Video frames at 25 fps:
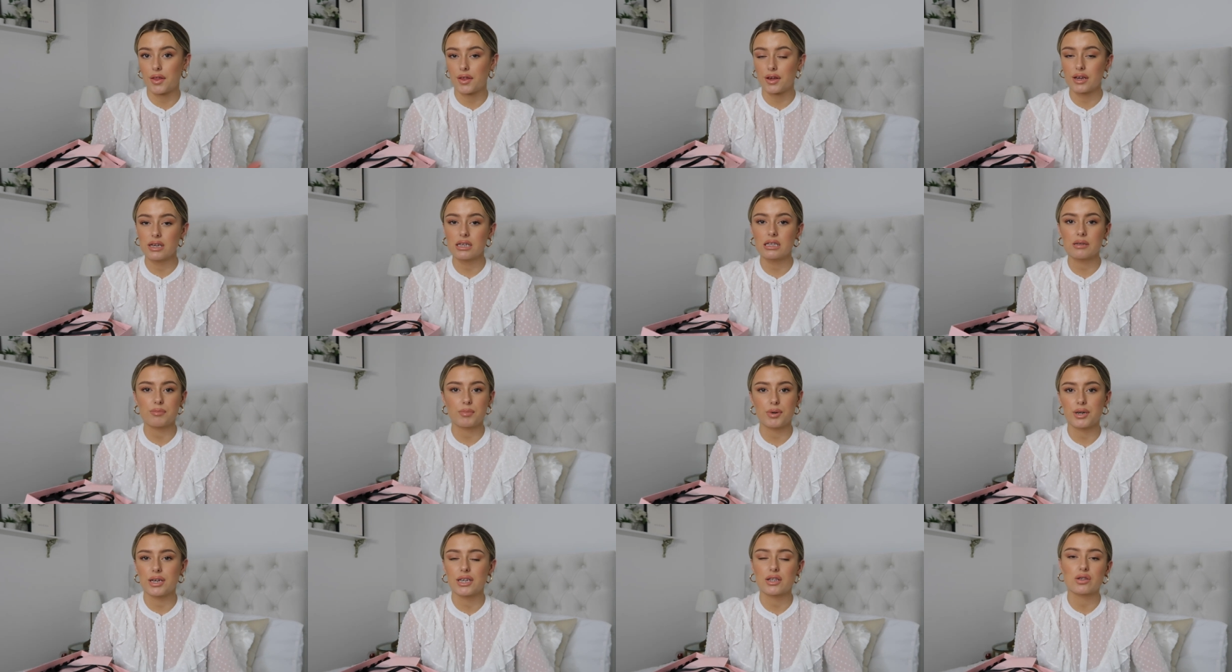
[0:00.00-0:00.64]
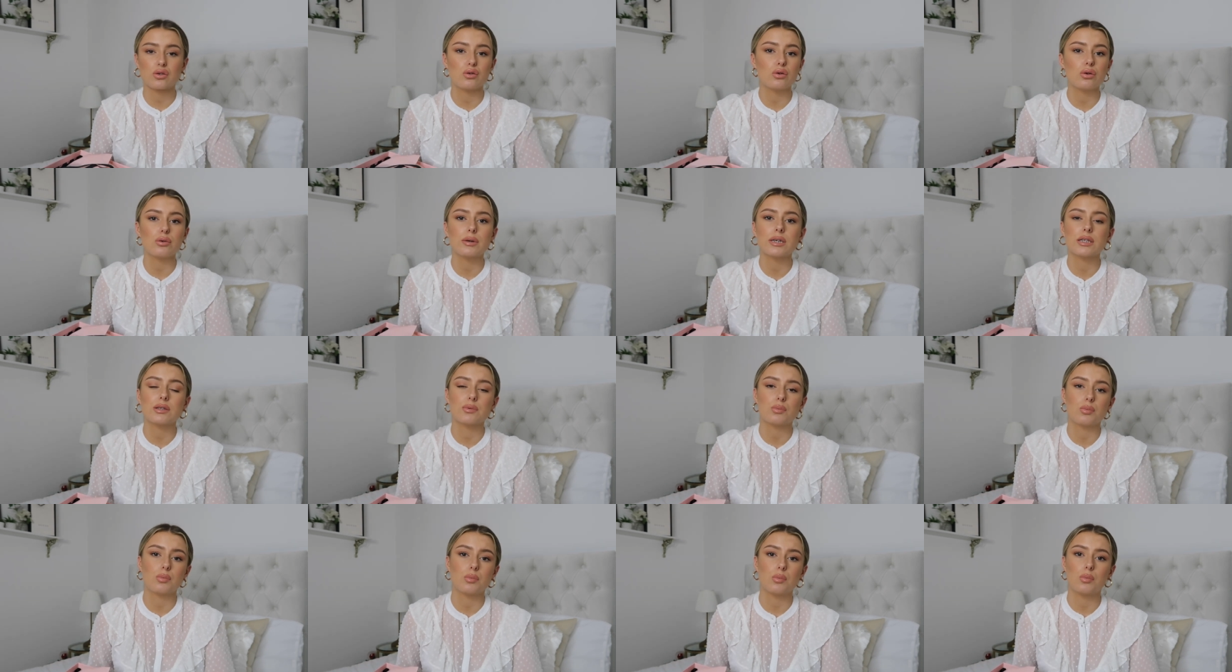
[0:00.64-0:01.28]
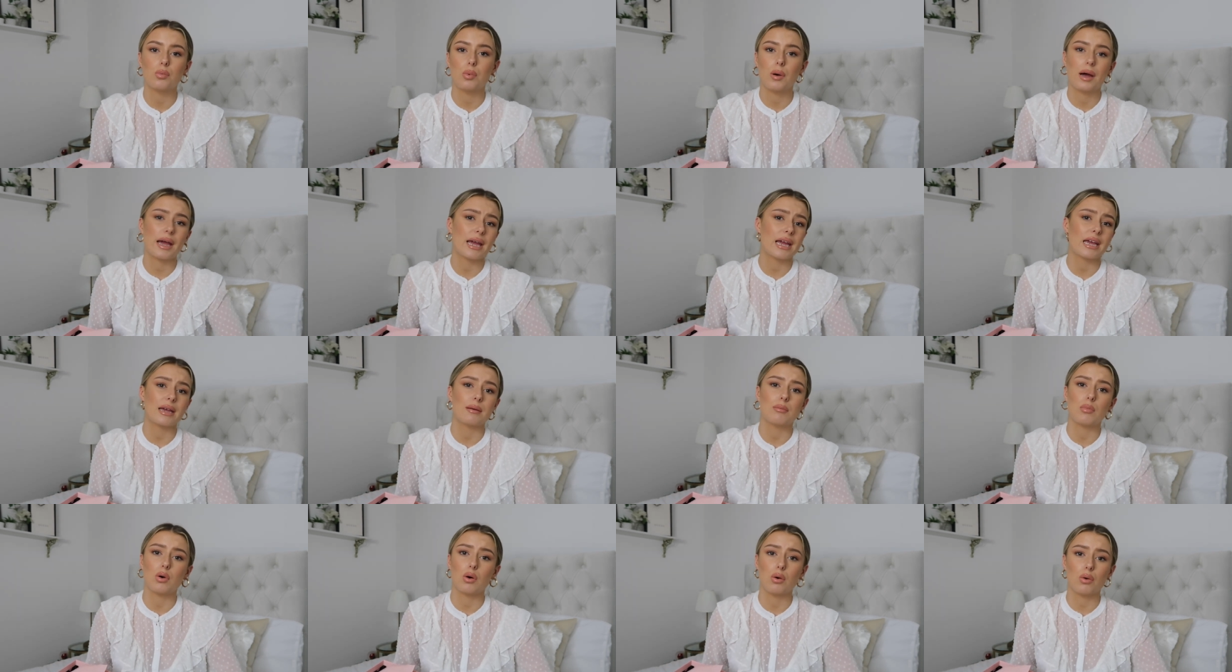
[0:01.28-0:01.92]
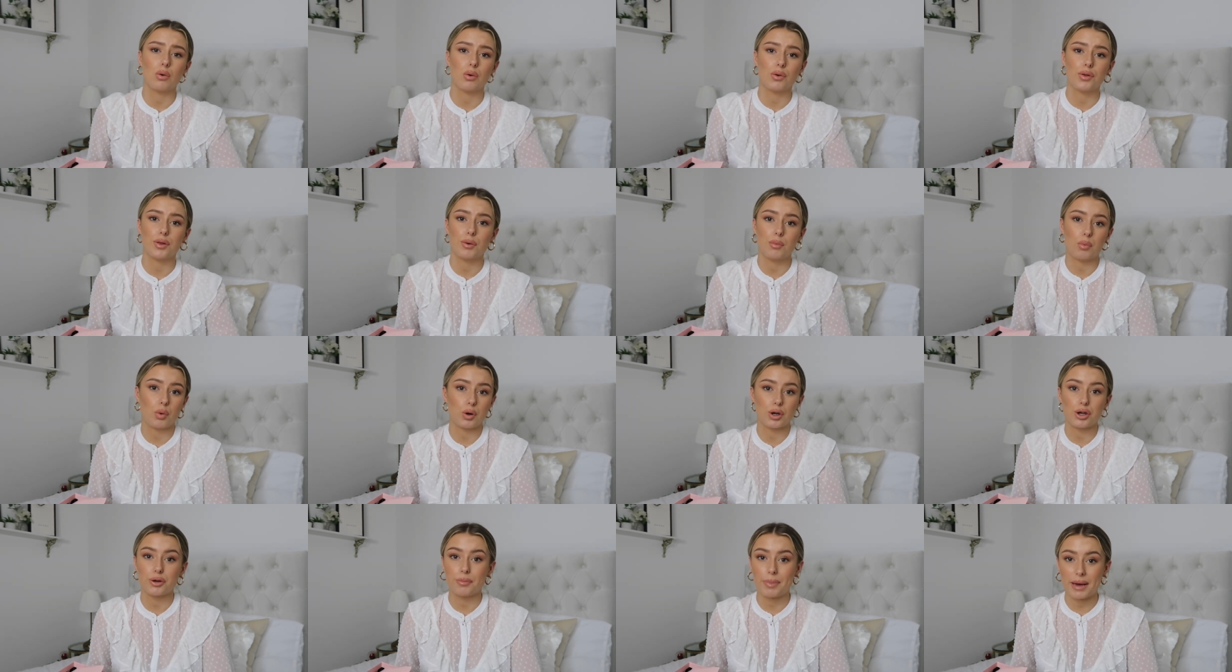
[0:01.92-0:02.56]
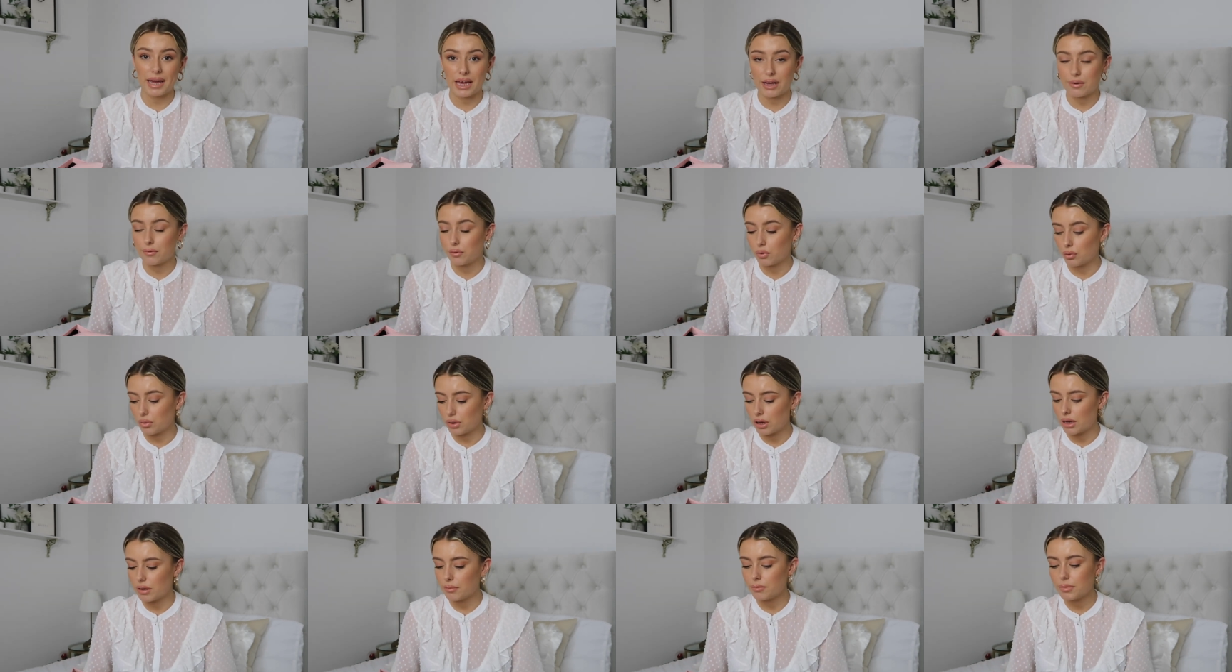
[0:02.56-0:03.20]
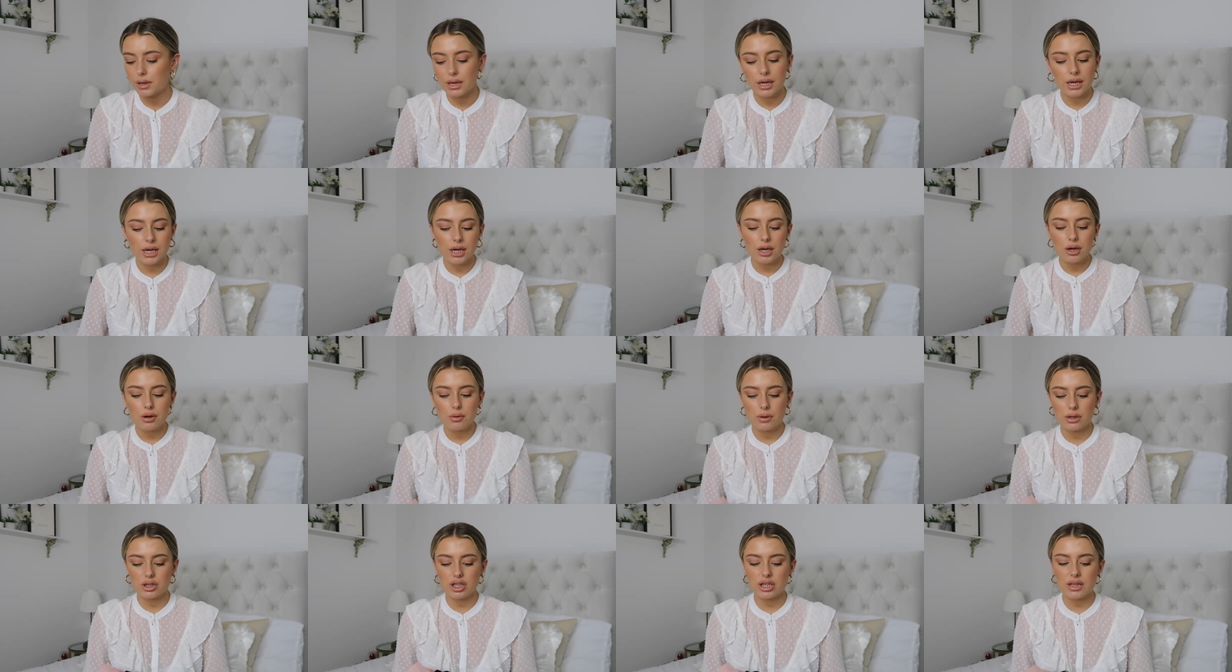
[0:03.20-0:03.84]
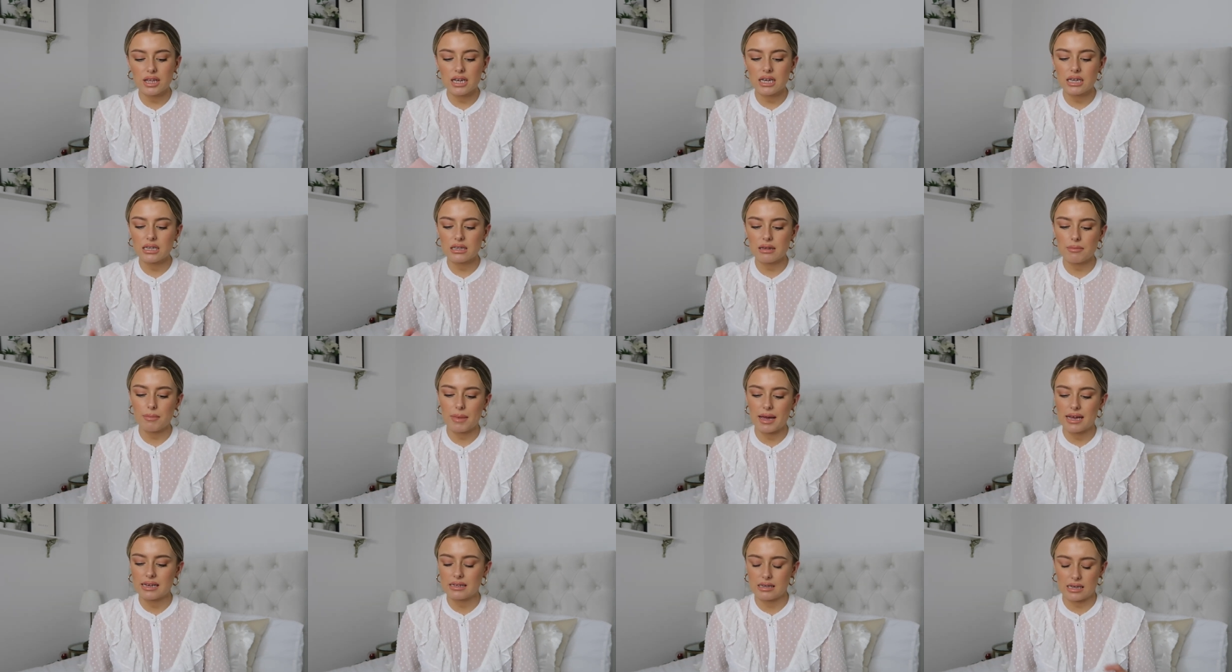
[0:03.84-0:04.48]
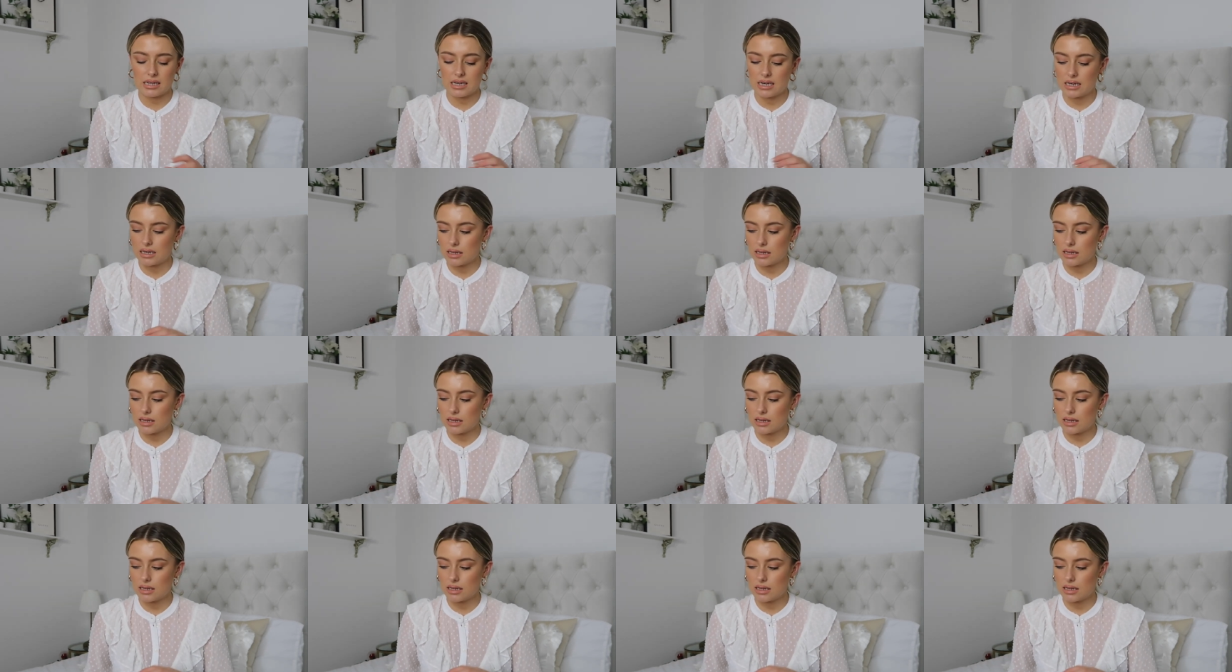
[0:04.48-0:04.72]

others, but it's always way more than what you pay for them, which I think is amazing.